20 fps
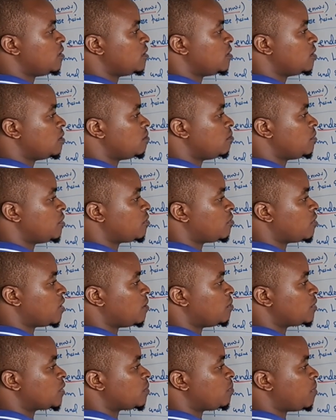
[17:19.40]

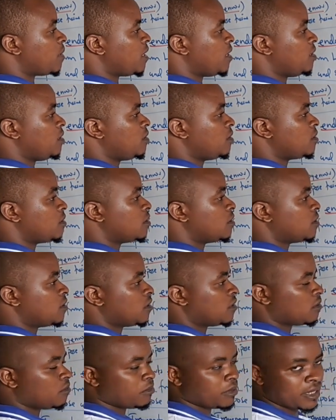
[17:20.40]
milligrams per
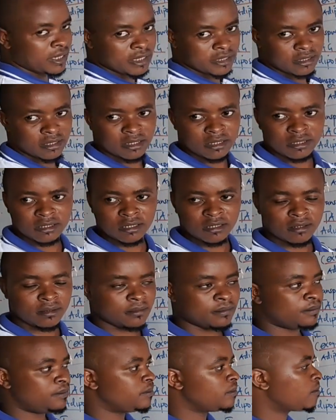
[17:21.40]
deciliter.
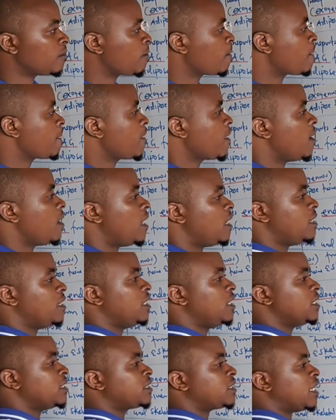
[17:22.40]
And
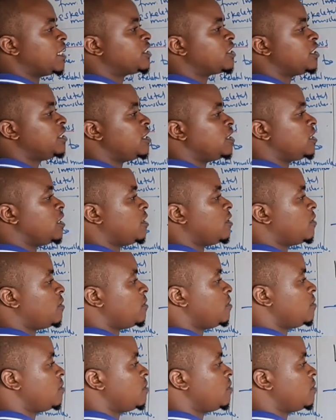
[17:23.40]
his HDL